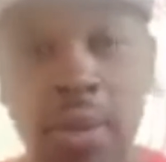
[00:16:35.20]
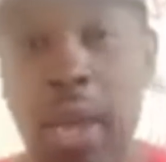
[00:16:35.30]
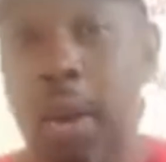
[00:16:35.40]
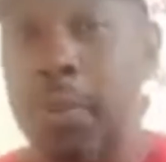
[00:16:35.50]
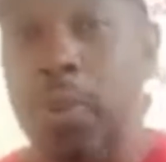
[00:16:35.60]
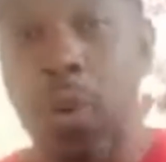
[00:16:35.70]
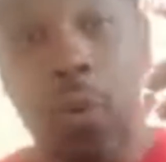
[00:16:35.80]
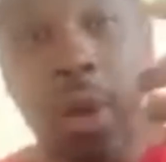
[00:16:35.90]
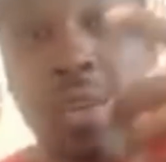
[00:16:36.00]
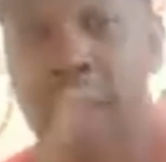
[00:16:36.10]
and I'm gonna be doing
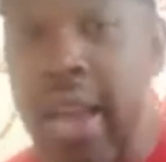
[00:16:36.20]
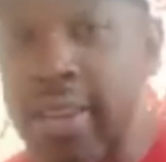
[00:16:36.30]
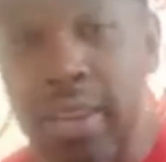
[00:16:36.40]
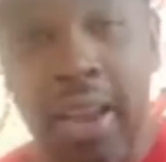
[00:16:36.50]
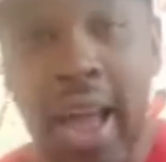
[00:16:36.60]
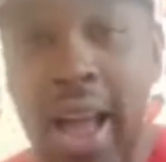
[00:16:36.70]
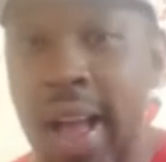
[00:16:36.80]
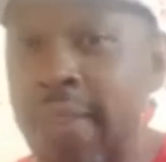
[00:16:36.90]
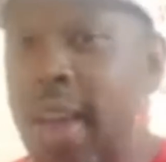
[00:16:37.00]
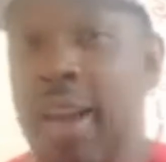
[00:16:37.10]
question and answer
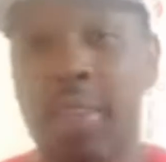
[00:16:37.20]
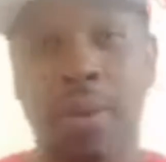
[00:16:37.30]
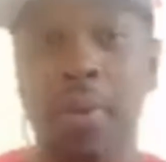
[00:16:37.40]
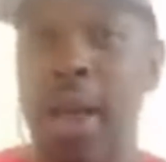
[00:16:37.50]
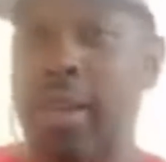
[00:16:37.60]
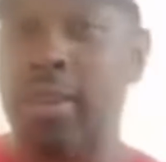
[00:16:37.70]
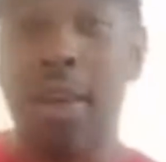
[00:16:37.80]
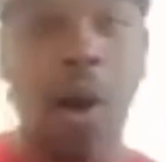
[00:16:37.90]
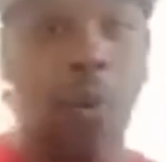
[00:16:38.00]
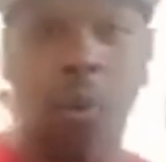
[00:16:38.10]
live, and then I'm gonna be asking
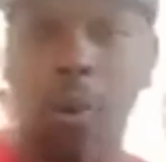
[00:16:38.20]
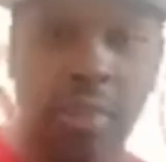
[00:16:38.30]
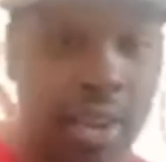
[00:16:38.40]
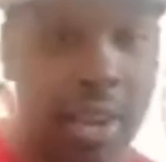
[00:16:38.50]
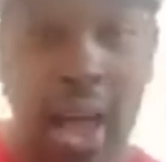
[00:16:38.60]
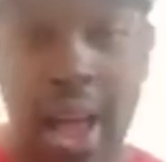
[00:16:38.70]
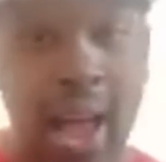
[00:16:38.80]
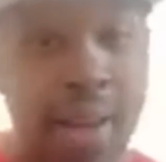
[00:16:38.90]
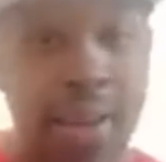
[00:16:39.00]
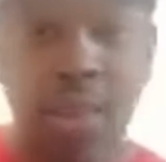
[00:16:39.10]
y'all questions
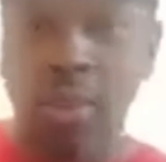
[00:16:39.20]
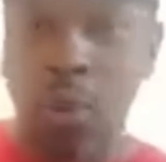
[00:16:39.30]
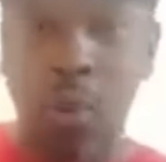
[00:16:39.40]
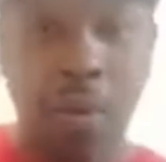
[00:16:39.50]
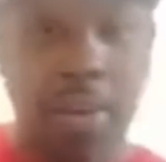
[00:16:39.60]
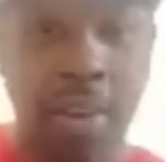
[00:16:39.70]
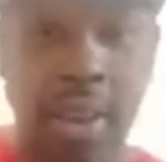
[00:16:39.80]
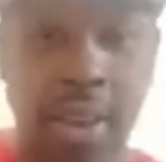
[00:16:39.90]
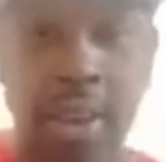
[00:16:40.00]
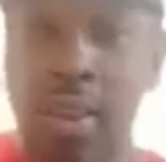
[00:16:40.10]
live. So whoever
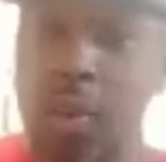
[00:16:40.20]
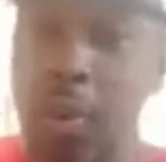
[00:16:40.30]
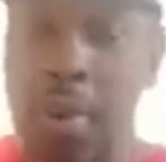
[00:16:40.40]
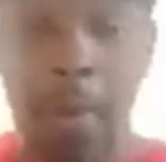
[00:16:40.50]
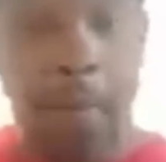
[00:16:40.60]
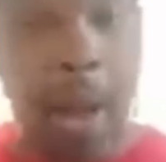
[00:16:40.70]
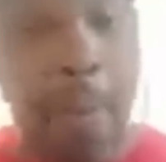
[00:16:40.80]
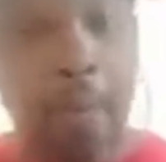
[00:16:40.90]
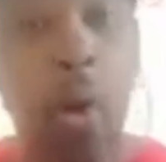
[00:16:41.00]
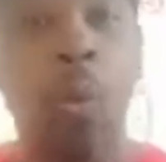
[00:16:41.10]
get it, you're gonna be the
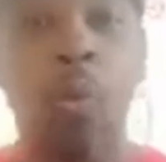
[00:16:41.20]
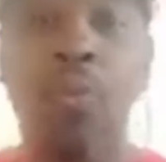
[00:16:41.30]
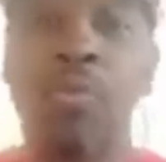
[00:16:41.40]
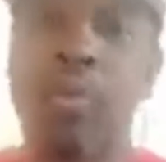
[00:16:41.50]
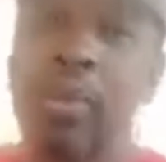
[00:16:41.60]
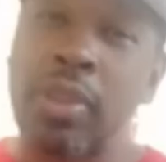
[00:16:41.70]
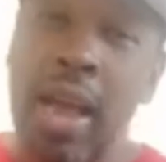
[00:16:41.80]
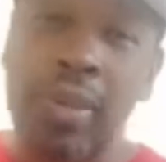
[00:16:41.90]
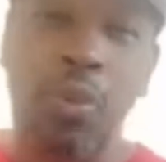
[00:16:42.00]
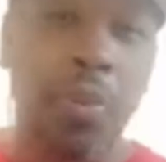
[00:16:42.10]
pop. Oh,
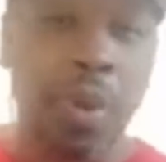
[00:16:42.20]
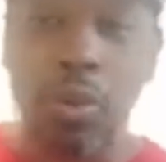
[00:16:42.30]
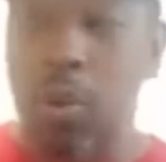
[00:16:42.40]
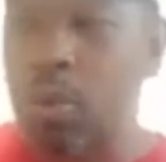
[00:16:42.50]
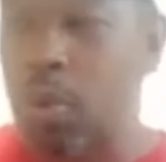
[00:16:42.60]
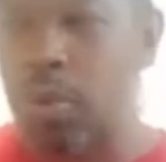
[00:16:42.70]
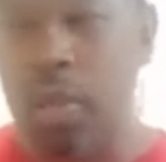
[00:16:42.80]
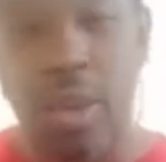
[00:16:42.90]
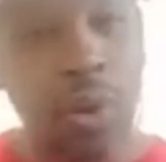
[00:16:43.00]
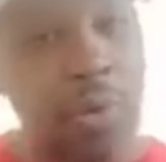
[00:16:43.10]
that's what we're gonna do too.
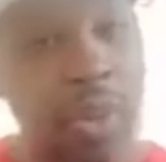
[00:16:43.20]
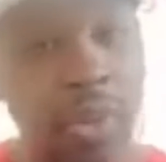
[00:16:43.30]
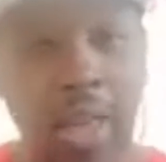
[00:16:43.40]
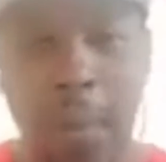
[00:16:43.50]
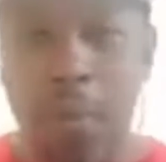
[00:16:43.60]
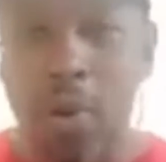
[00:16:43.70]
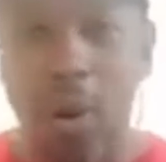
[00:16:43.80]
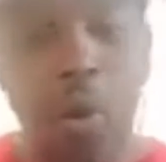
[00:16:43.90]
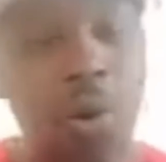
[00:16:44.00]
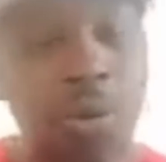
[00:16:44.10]
This so we can stop all.
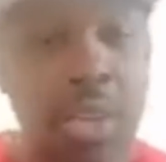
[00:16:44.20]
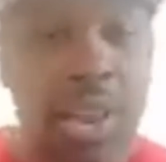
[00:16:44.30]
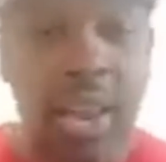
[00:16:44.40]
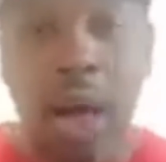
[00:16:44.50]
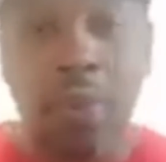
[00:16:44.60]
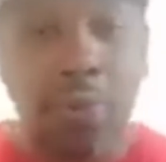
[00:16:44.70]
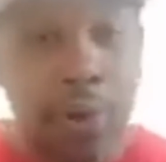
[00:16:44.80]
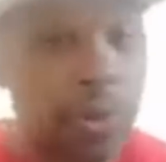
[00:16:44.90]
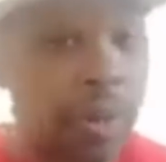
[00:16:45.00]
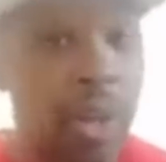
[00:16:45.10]
Oh, just get it out
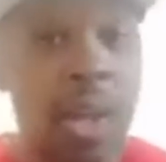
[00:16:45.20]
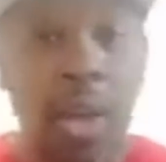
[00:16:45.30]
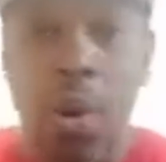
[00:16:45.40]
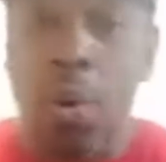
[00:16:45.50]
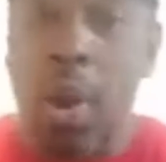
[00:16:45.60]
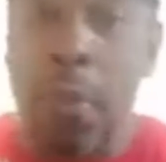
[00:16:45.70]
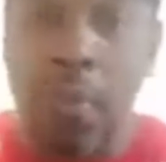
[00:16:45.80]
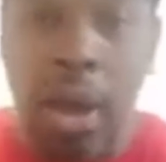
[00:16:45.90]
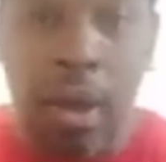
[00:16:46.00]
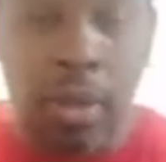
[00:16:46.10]
first. Cause you know when I when
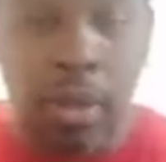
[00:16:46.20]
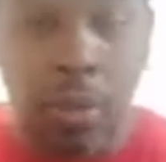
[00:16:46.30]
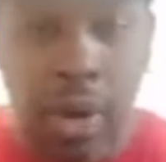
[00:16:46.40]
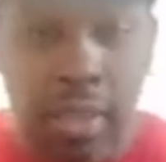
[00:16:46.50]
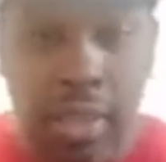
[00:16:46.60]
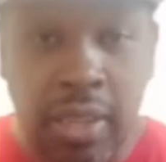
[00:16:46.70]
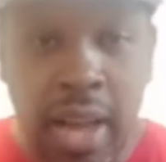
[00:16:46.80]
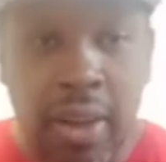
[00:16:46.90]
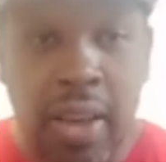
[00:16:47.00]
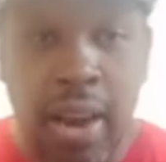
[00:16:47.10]
I when I did the
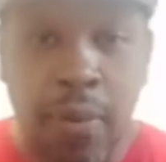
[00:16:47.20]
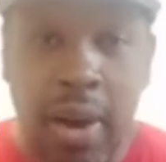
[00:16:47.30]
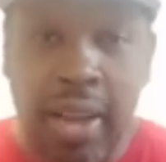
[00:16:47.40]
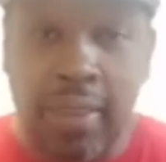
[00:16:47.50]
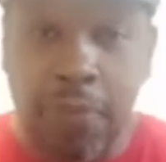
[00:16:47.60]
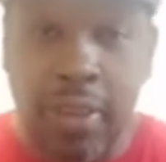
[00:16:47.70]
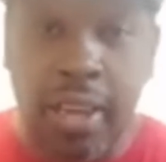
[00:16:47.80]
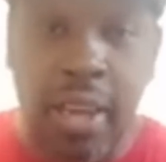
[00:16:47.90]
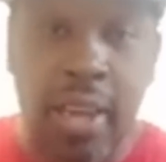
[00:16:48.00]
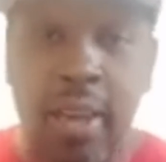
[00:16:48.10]
thousand dollar when I got the fifty
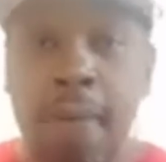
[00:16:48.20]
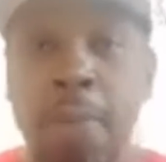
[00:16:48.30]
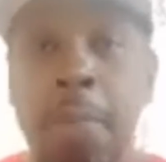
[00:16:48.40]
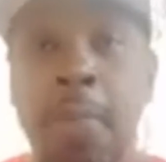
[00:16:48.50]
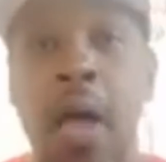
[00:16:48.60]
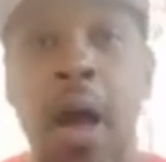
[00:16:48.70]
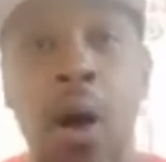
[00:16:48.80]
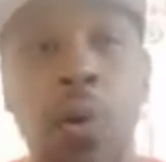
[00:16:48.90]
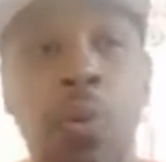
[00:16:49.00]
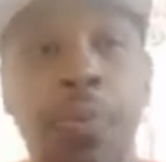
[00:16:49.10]
k,
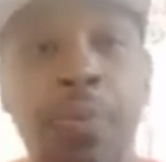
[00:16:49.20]
how